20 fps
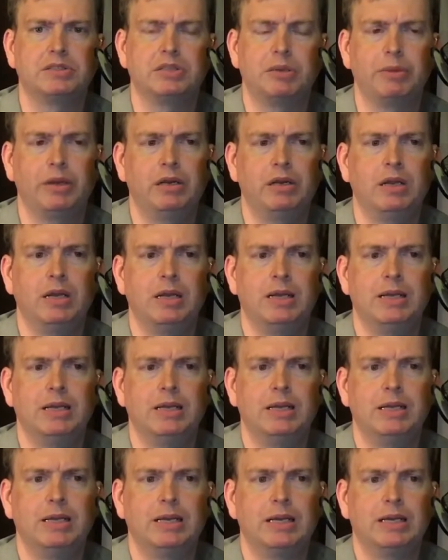I mean,
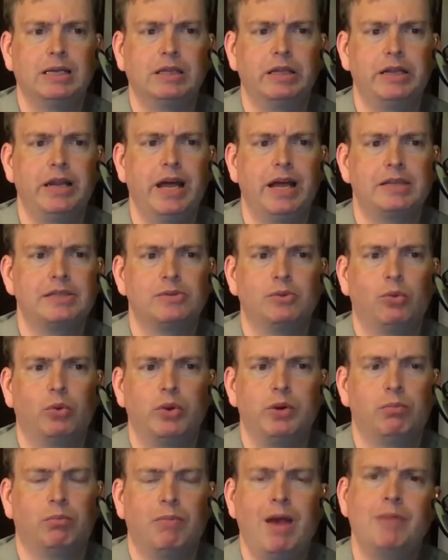Kleenex, we
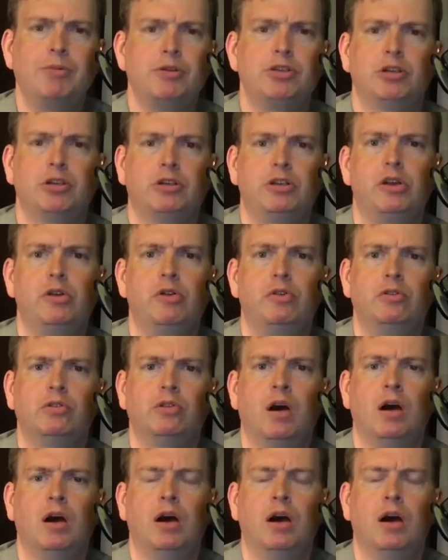maybe should use